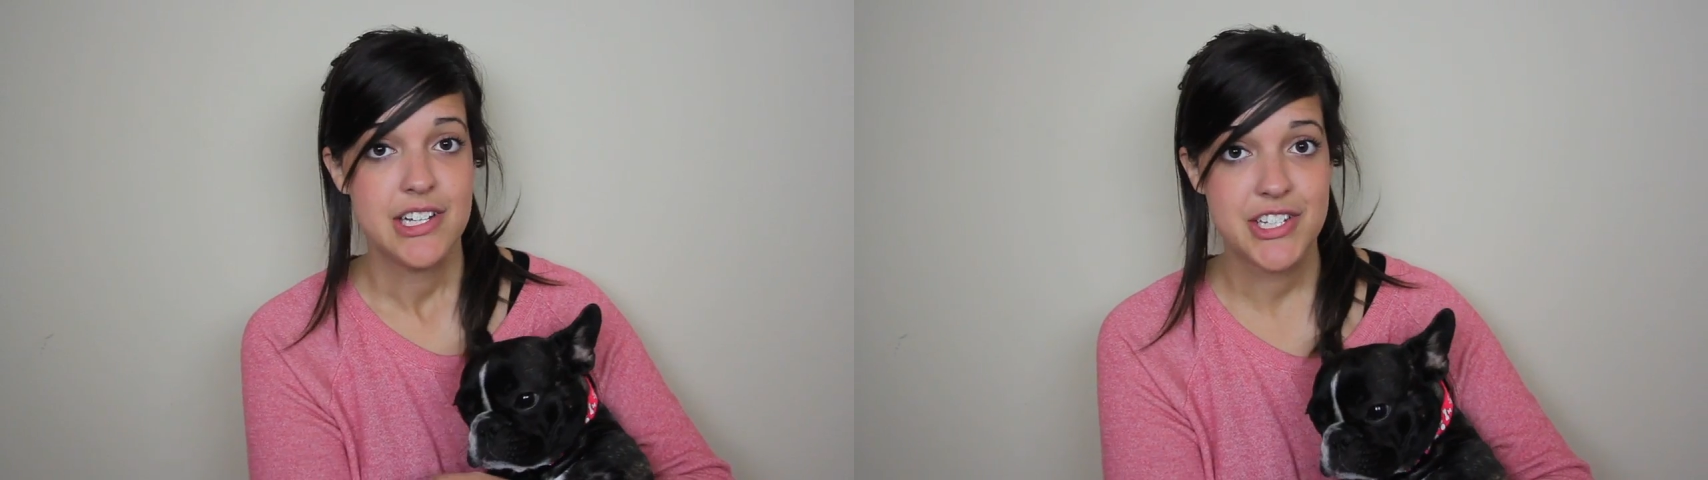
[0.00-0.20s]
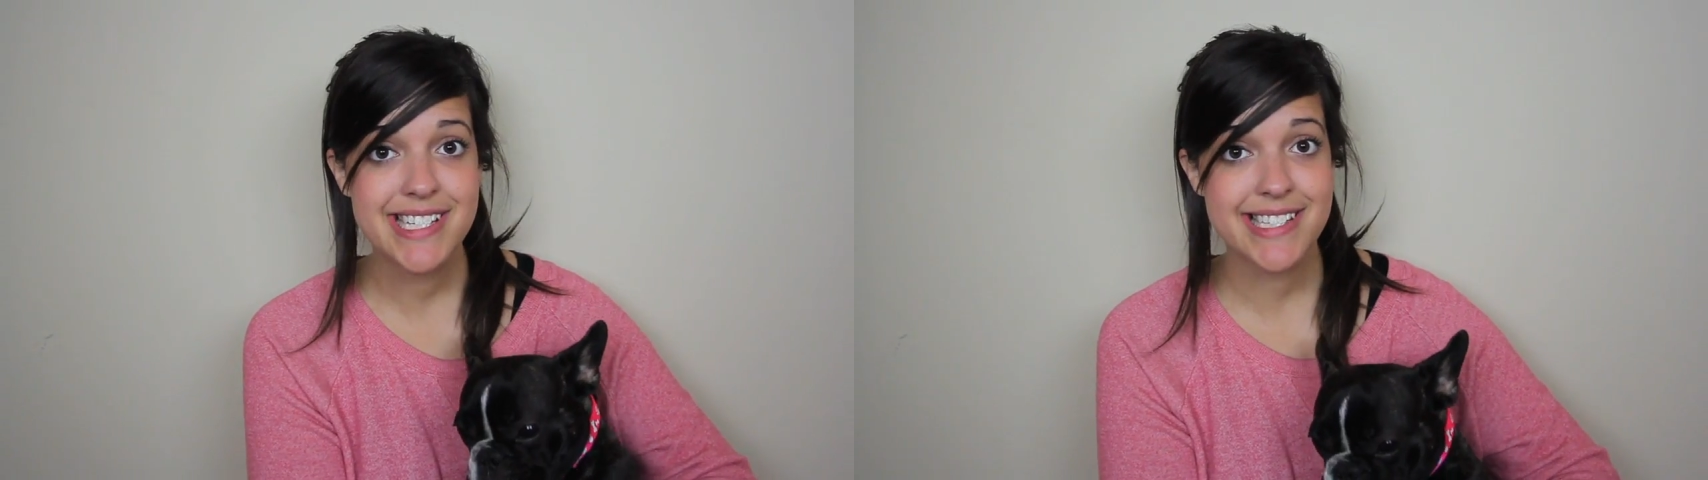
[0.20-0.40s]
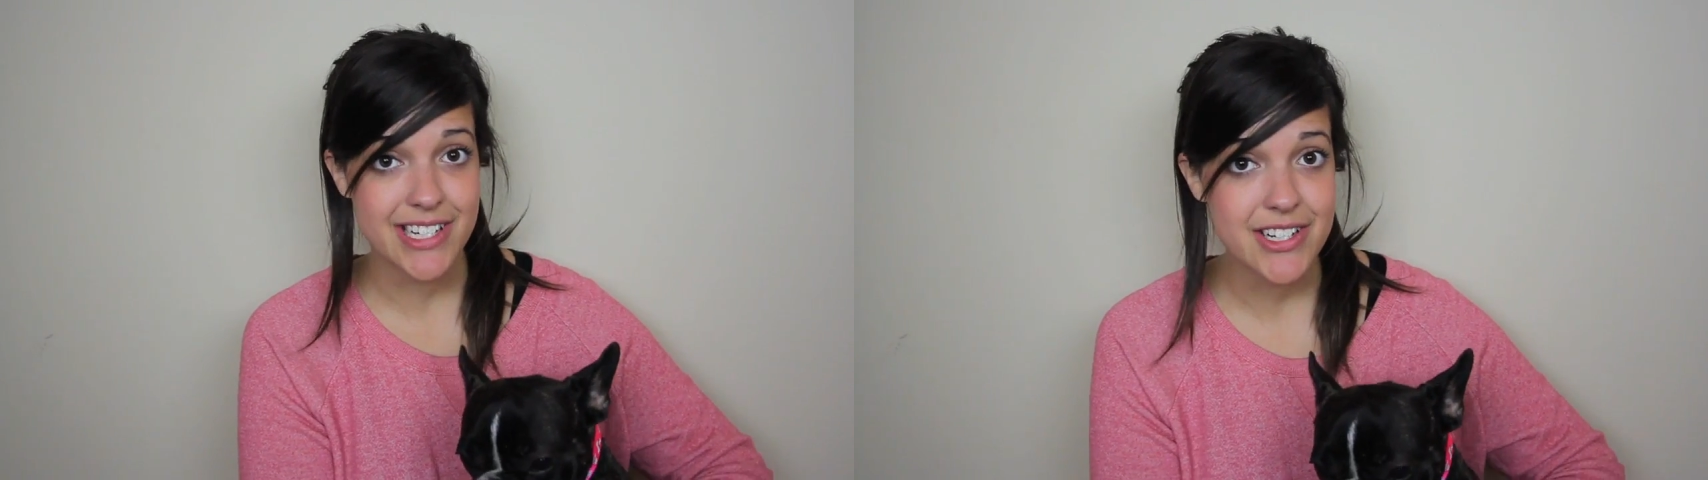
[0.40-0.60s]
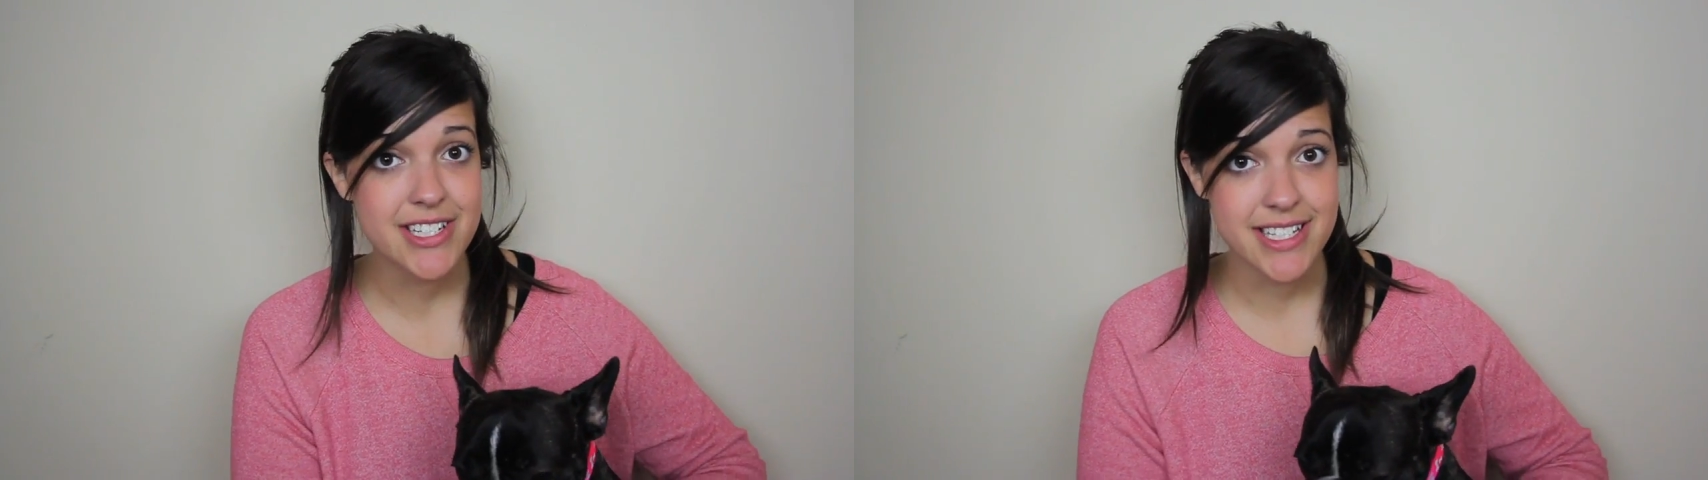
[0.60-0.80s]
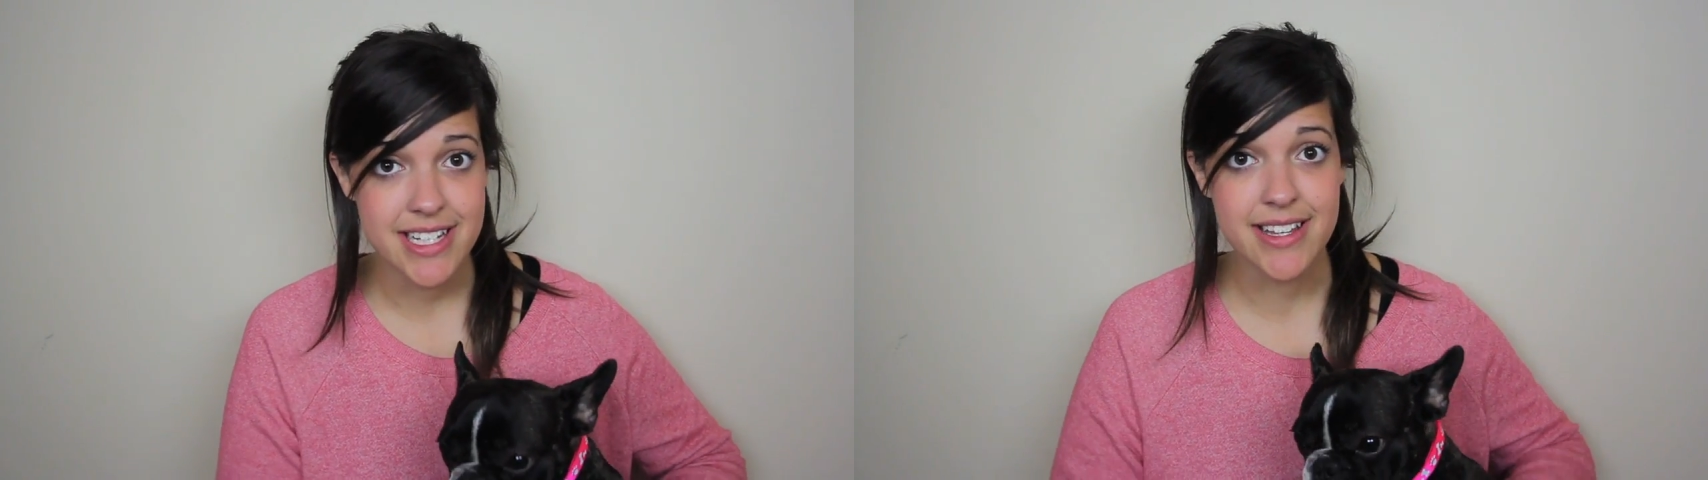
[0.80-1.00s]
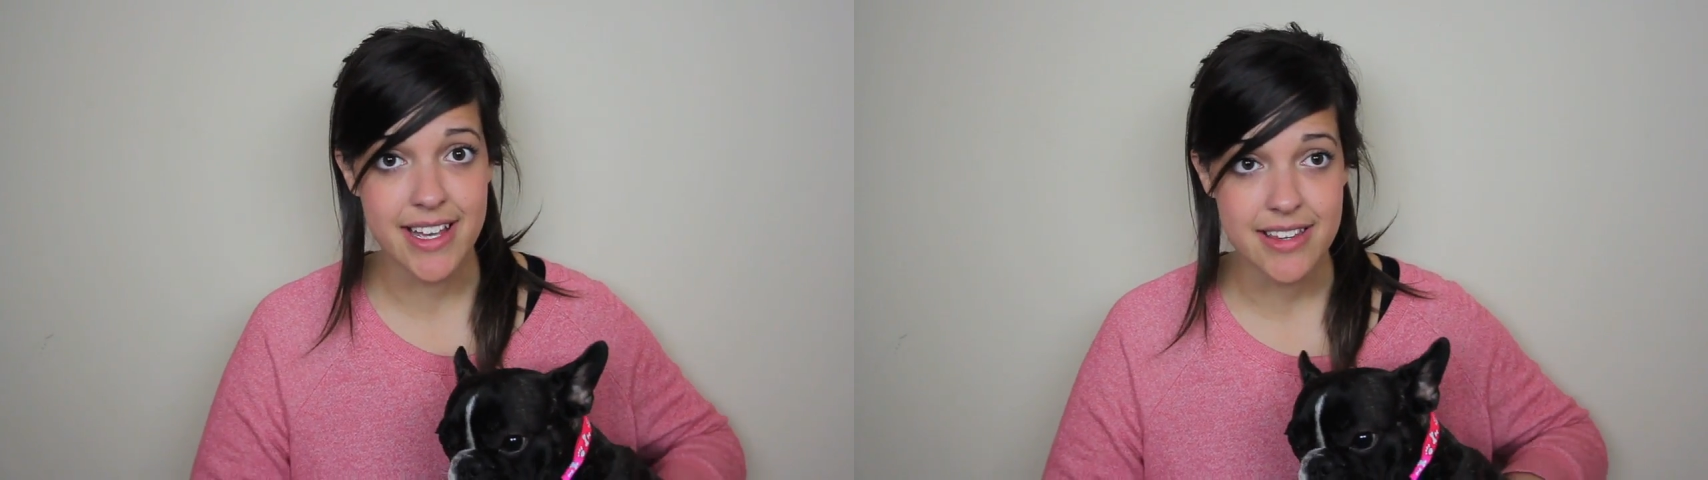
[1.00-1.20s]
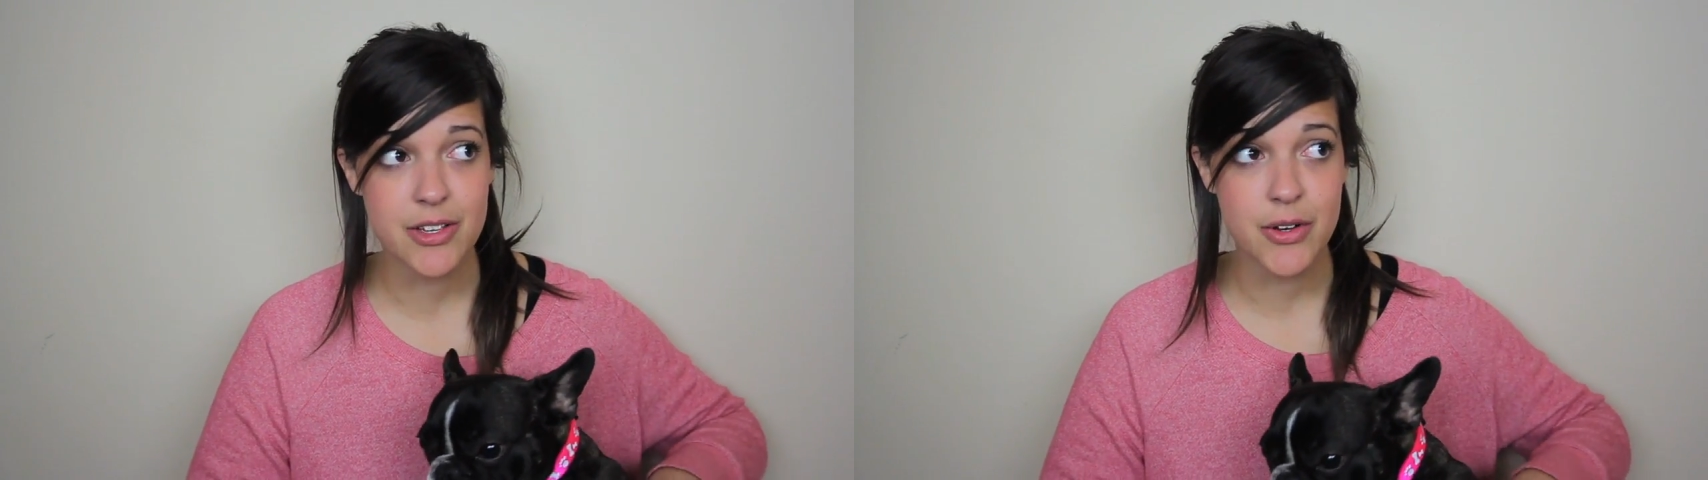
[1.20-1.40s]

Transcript: She's seriously like the